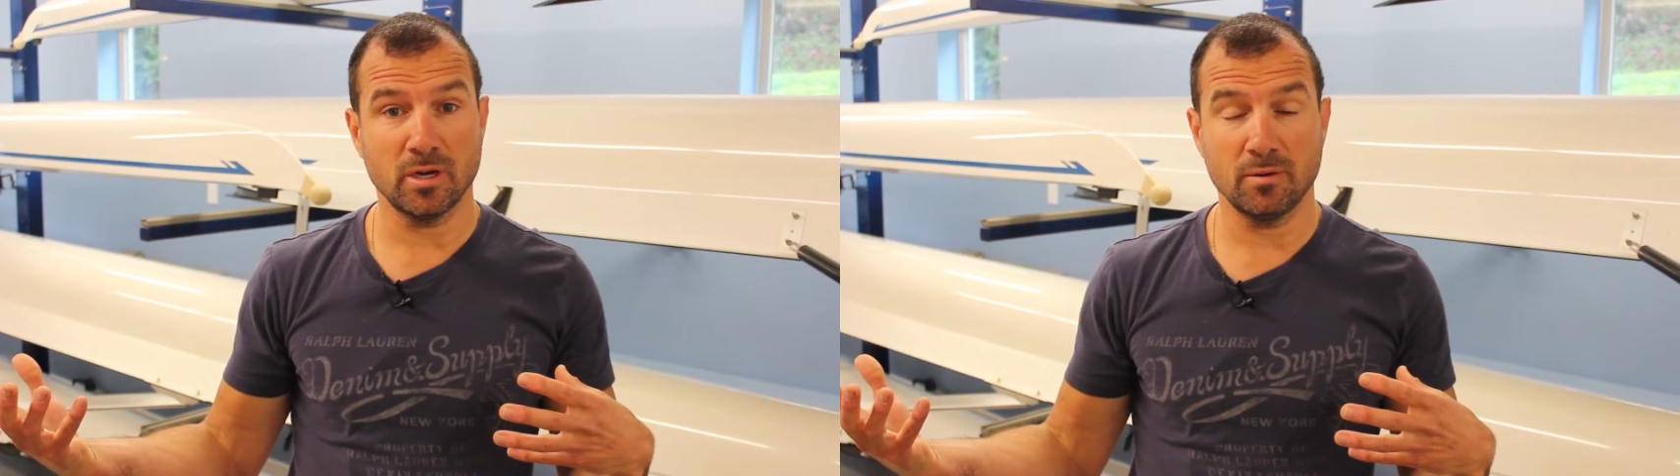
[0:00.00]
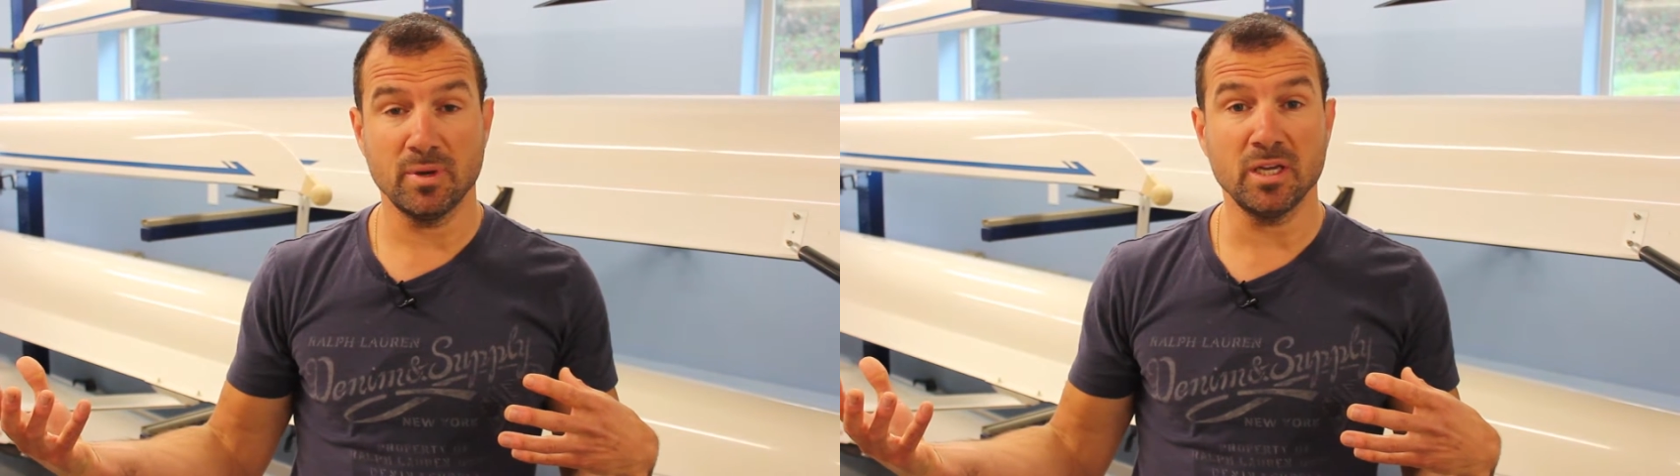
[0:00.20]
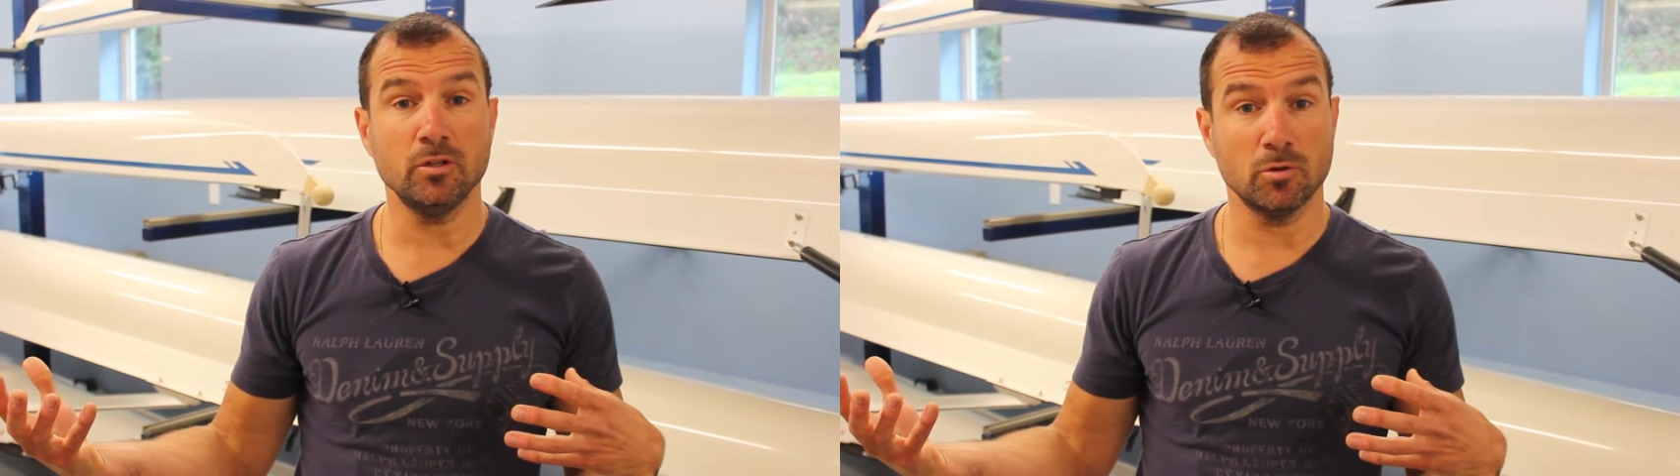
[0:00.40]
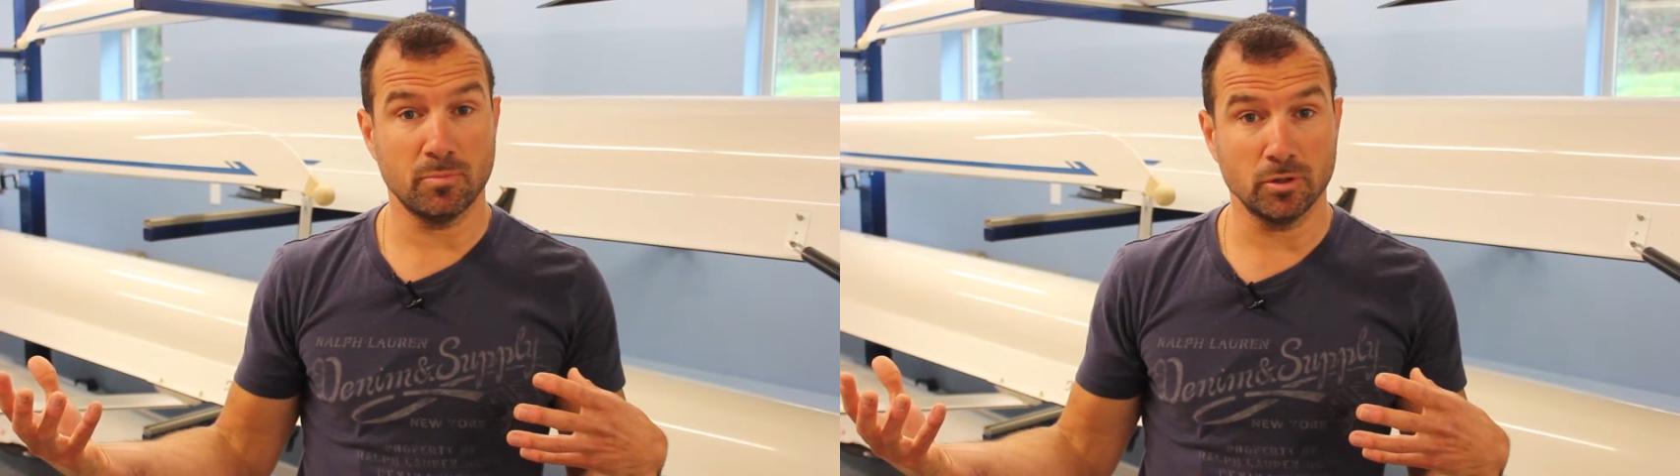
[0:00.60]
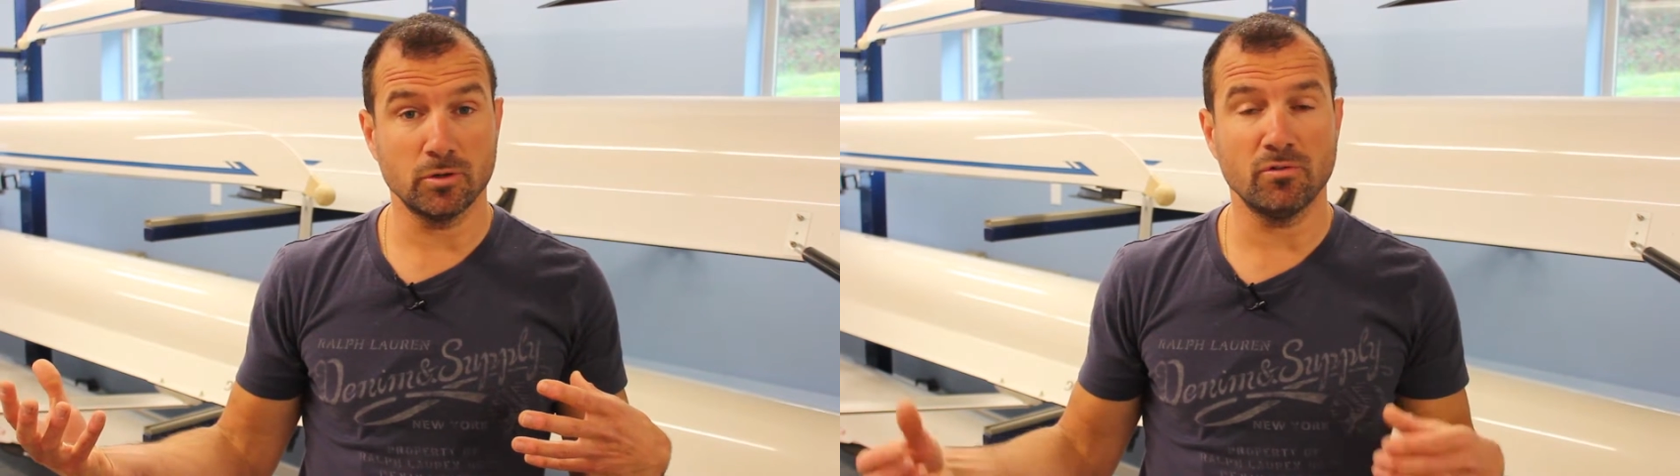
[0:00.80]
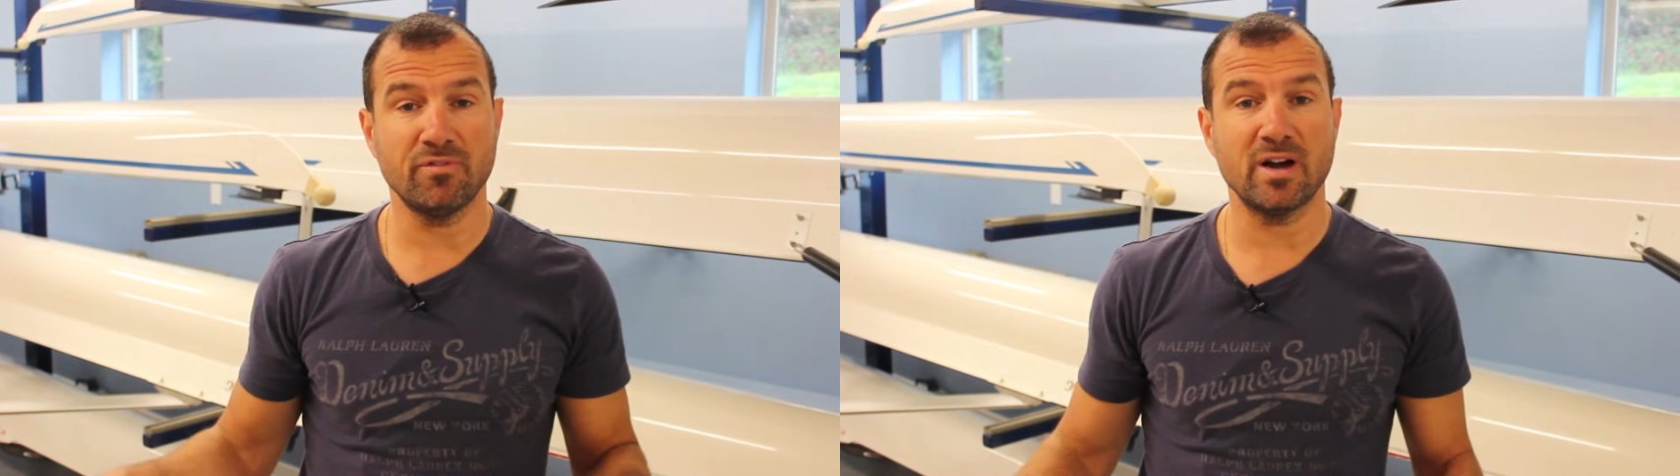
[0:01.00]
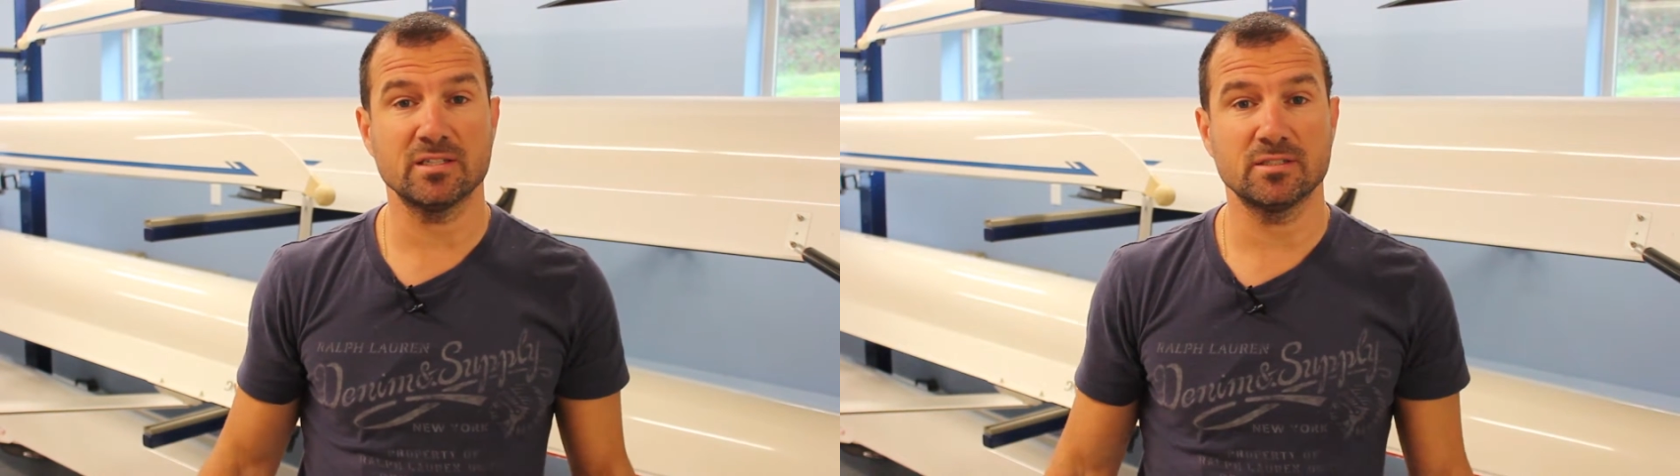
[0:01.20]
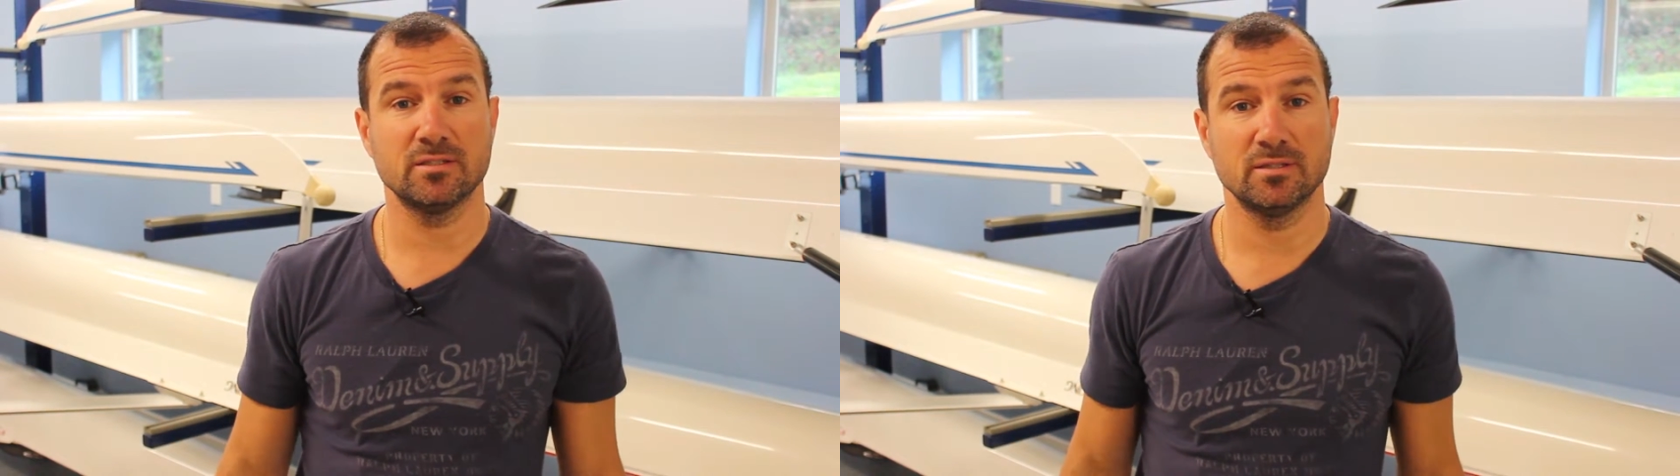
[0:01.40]
making the boat go
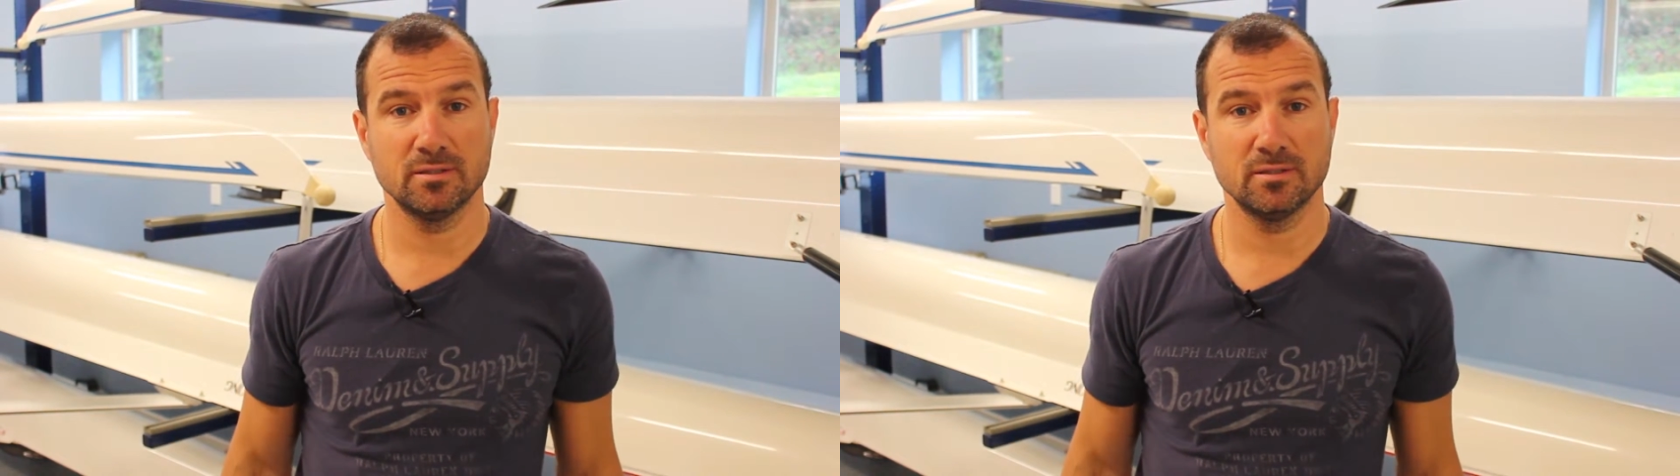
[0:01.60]
fast.